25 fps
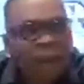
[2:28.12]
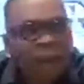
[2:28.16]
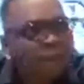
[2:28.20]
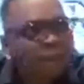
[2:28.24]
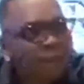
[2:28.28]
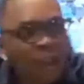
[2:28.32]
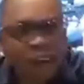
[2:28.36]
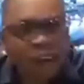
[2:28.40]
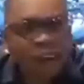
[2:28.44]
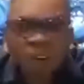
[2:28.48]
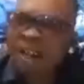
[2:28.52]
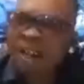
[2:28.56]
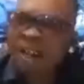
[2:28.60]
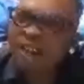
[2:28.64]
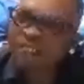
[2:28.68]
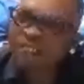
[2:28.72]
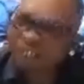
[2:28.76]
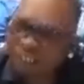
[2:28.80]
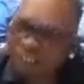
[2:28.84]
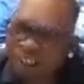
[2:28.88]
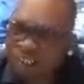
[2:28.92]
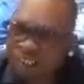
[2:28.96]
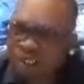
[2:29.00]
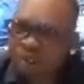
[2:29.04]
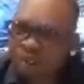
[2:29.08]
brand or your
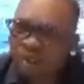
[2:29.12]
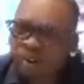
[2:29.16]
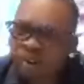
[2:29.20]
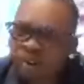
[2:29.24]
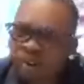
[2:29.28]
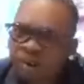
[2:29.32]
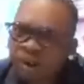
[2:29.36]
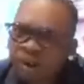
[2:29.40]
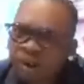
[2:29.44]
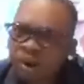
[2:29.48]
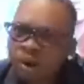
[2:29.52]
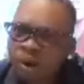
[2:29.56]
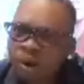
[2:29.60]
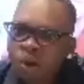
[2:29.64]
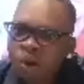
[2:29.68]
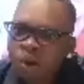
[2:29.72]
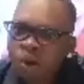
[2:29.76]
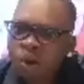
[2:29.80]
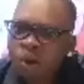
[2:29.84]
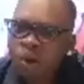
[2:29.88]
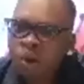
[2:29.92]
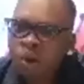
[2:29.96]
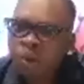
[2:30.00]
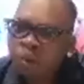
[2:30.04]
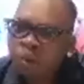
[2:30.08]
fridge, you know.
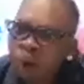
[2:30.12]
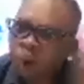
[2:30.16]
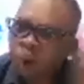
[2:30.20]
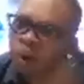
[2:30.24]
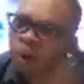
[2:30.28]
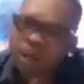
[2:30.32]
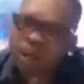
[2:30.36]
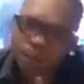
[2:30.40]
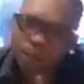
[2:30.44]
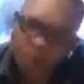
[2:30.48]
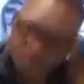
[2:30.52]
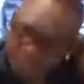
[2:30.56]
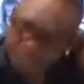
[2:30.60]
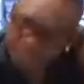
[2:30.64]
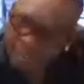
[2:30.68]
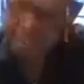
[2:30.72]
My corner, what out